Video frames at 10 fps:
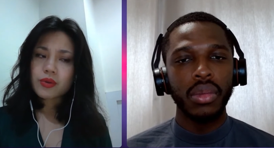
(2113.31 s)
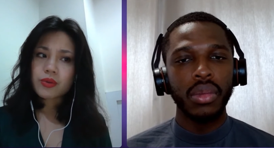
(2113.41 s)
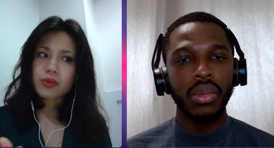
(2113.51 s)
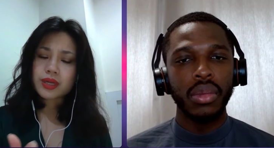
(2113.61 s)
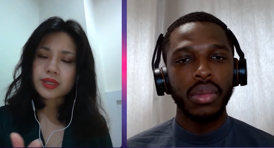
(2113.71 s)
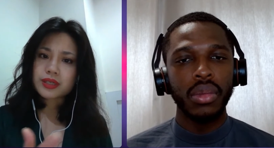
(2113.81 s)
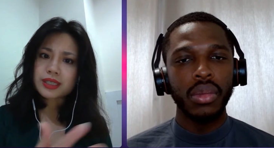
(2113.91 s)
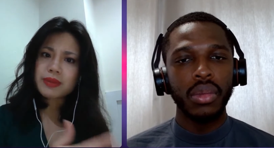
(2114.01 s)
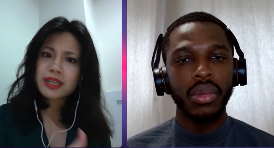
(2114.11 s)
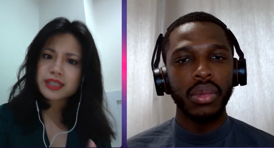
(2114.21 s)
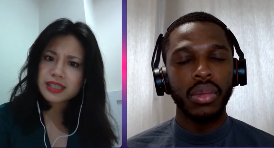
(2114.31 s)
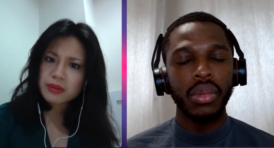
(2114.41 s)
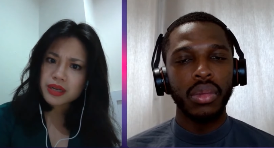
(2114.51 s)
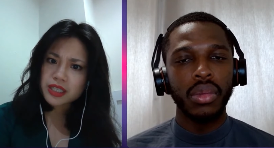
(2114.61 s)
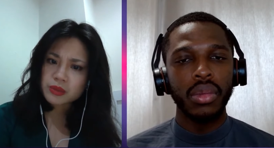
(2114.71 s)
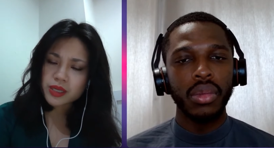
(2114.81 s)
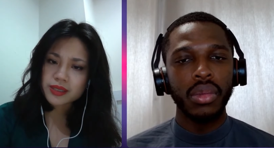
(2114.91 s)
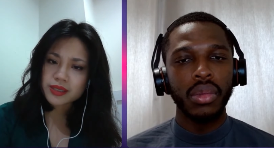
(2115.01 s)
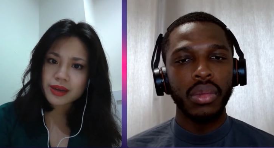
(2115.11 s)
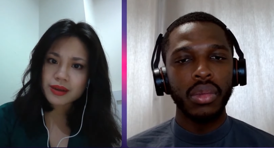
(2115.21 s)
Speaker 1: was in a similar space
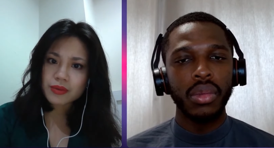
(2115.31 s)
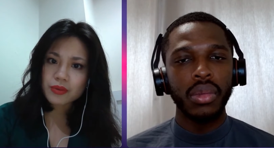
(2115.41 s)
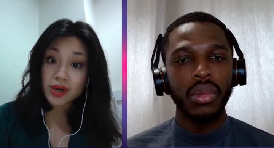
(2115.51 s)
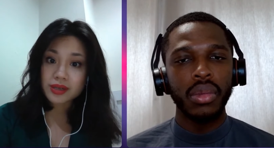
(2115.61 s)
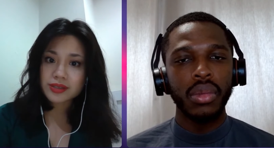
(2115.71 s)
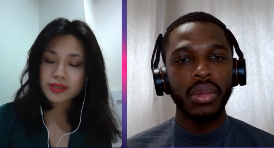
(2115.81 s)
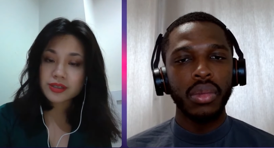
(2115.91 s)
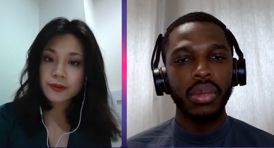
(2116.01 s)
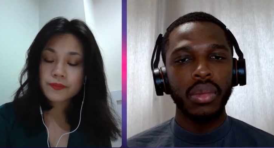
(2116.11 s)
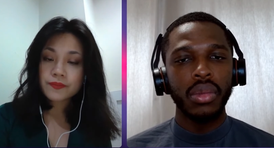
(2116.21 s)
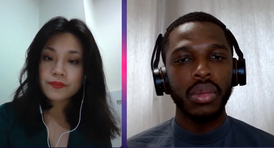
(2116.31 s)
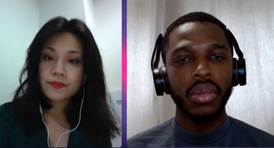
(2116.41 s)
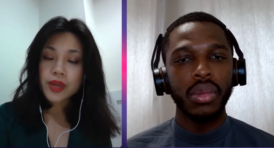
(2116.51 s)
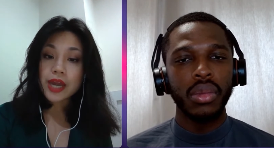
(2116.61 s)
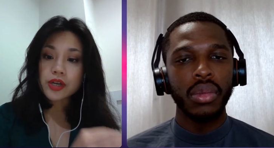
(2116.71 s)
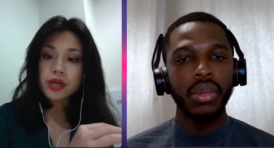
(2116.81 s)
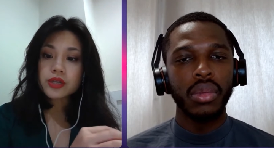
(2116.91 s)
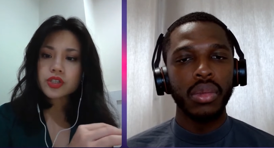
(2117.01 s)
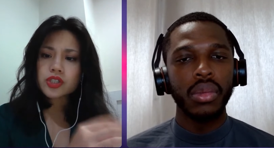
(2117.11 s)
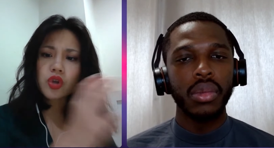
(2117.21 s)
that I was. And
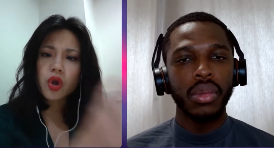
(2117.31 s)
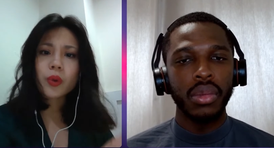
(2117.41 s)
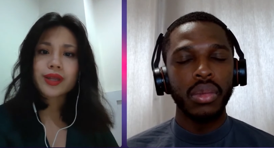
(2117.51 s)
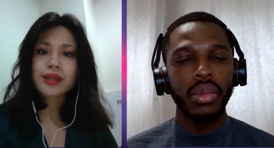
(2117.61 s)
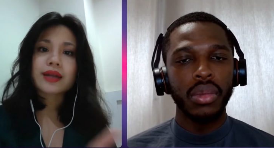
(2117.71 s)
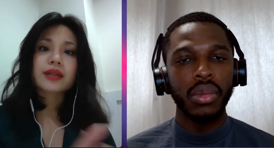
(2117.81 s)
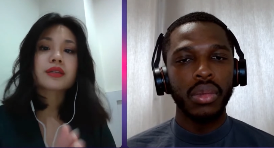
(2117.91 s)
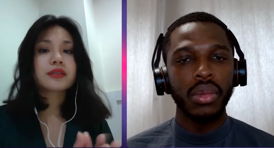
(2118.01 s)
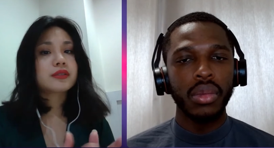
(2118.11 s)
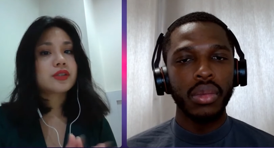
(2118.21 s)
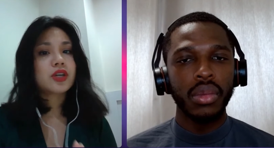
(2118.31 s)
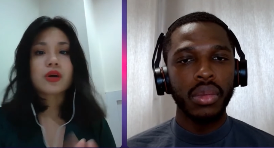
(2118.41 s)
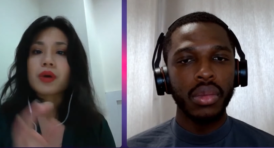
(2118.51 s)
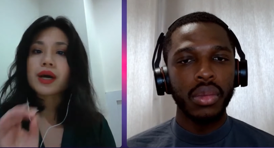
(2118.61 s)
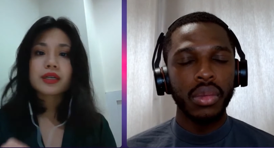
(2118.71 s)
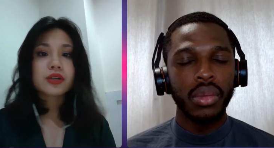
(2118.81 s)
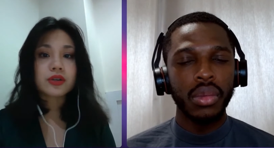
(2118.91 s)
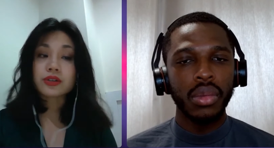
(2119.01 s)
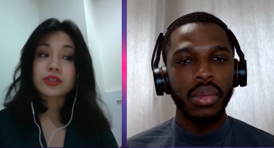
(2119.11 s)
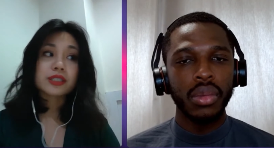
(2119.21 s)
just knowing that, you know what,
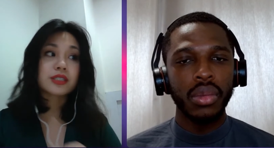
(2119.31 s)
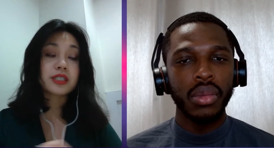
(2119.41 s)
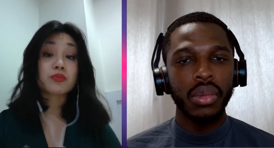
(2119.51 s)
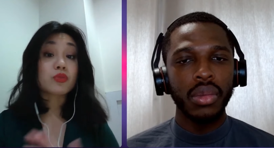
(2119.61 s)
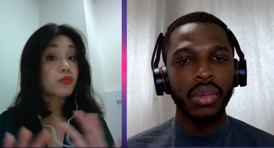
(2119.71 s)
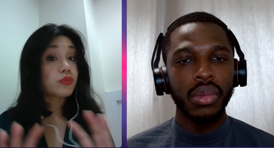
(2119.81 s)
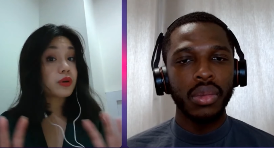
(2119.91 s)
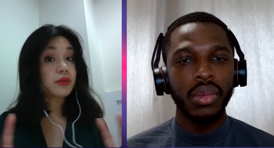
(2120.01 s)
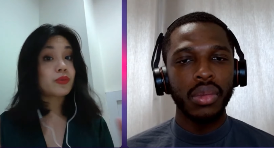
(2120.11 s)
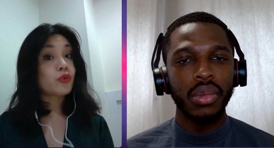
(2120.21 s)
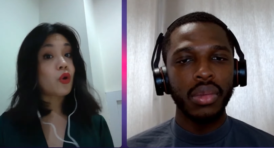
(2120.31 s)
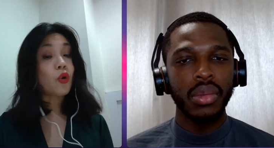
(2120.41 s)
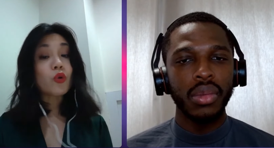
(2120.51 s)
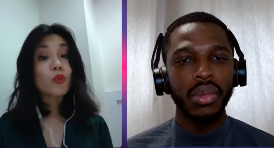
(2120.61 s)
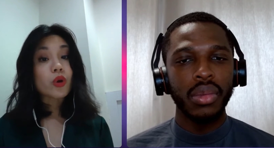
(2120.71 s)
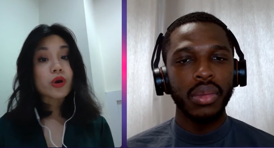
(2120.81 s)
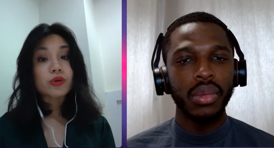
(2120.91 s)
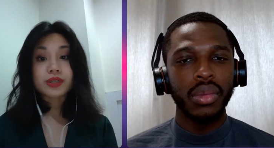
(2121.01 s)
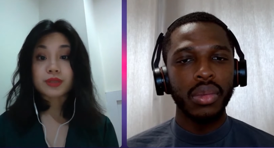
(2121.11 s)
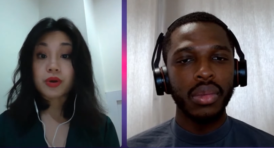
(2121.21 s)
girl, this is a whole
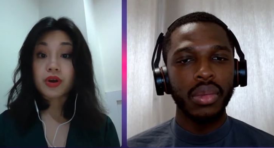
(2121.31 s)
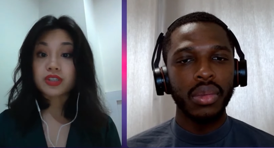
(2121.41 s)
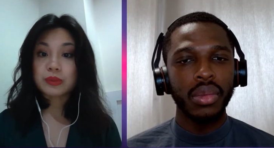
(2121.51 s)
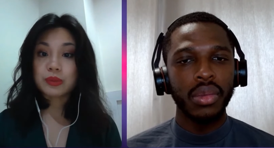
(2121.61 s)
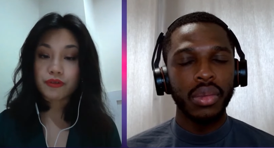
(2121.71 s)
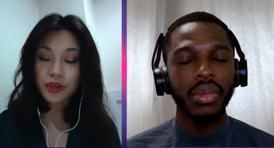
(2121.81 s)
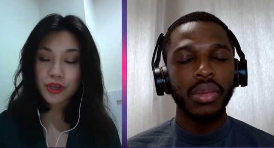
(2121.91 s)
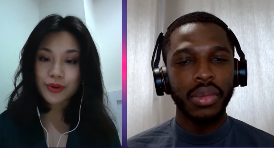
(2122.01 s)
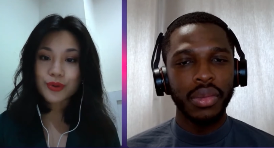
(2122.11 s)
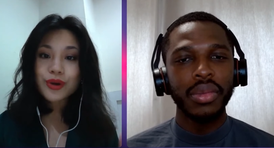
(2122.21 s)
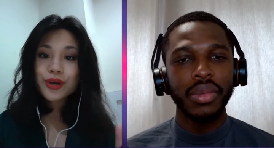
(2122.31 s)
world is possible for you.